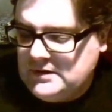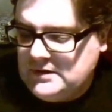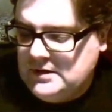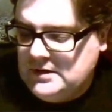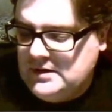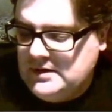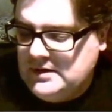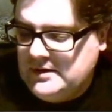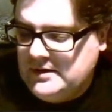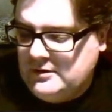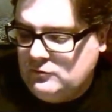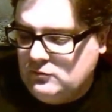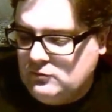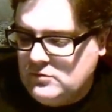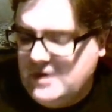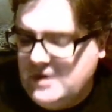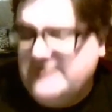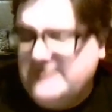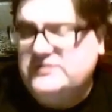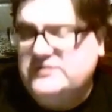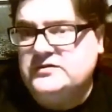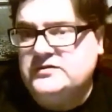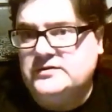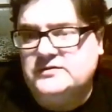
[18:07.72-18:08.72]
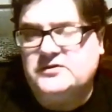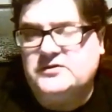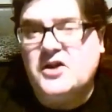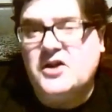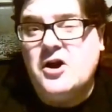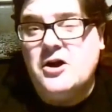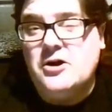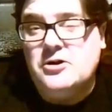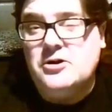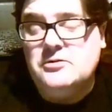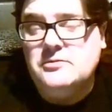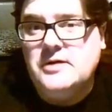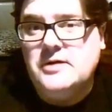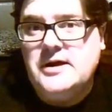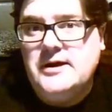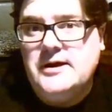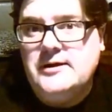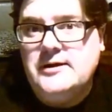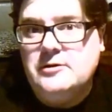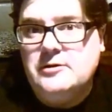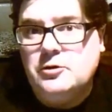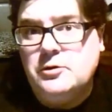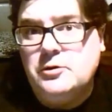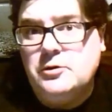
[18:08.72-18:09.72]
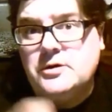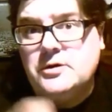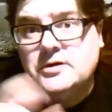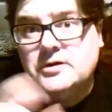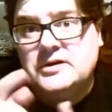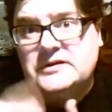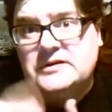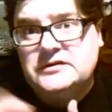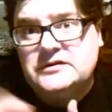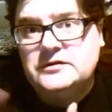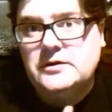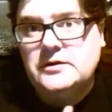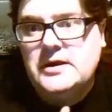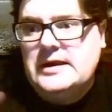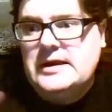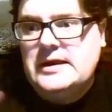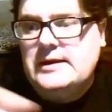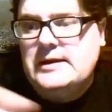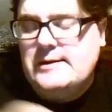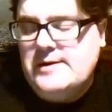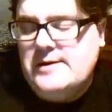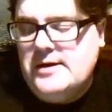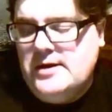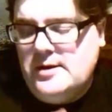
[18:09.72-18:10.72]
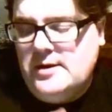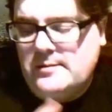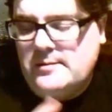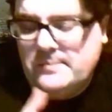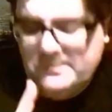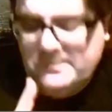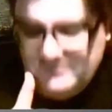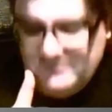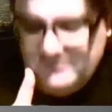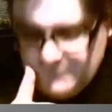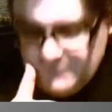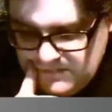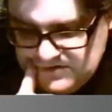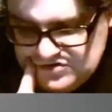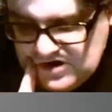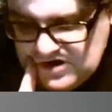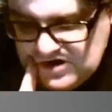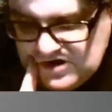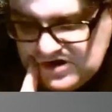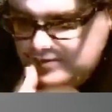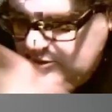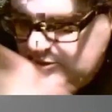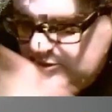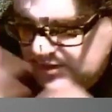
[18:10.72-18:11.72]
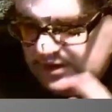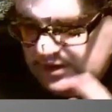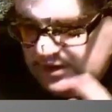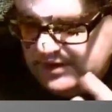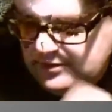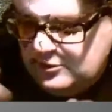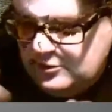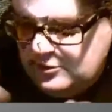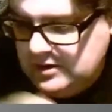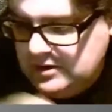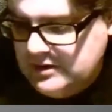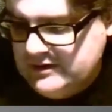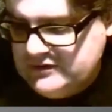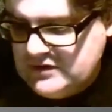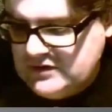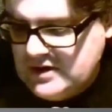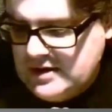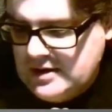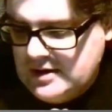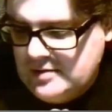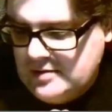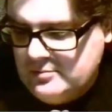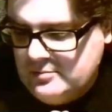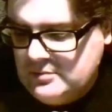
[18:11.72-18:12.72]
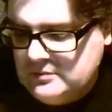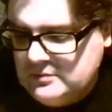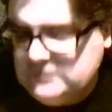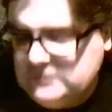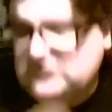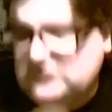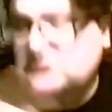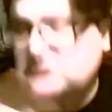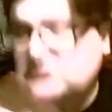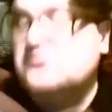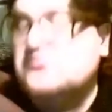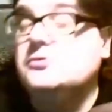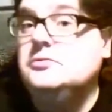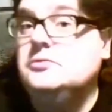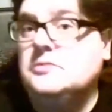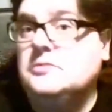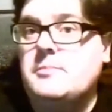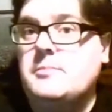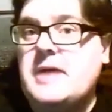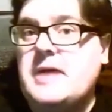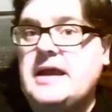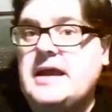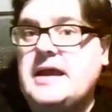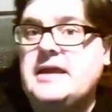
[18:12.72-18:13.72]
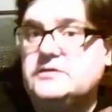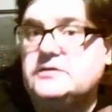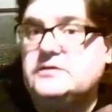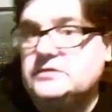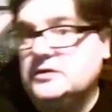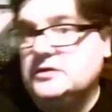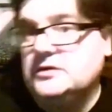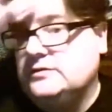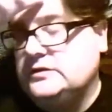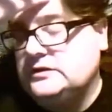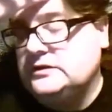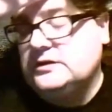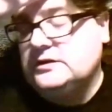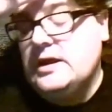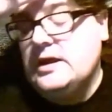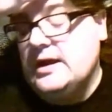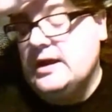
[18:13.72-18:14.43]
REST-style queries, jQuery queries to a back-end service.